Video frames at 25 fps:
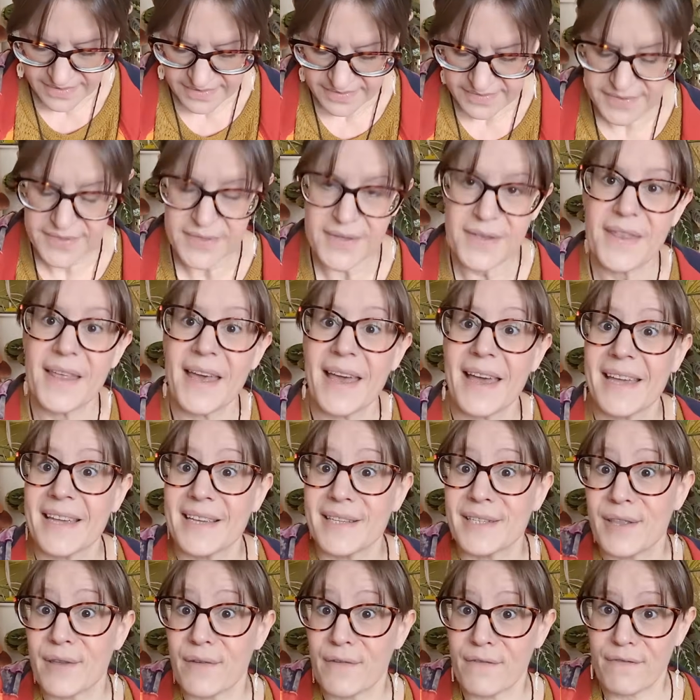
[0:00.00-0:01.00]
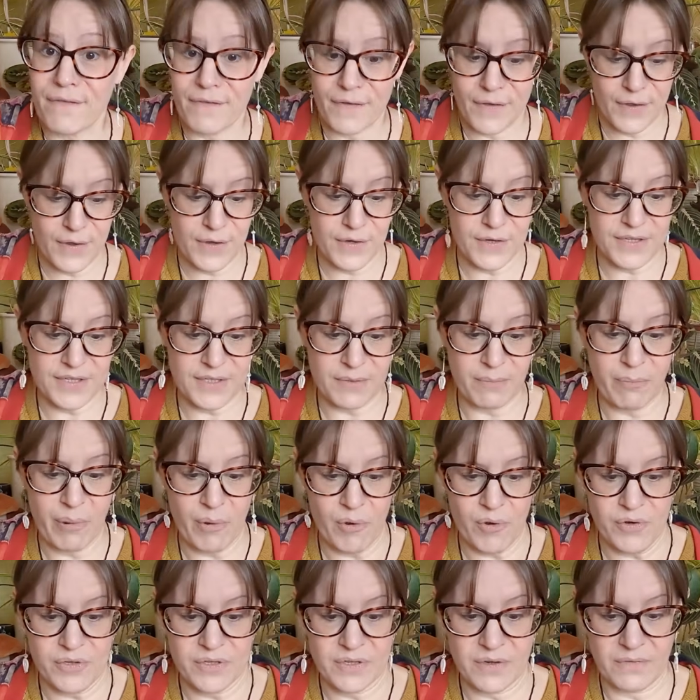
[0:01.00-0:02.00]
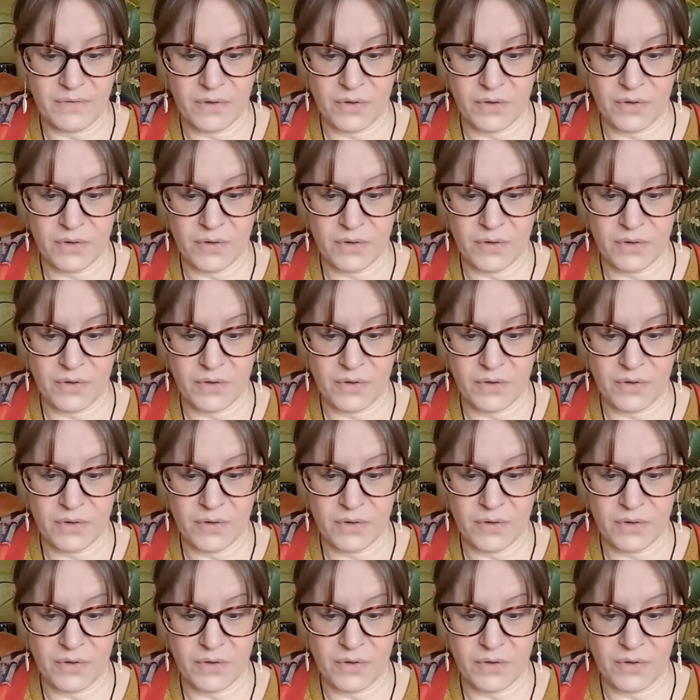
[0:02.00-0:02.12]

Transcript: So that is the first box of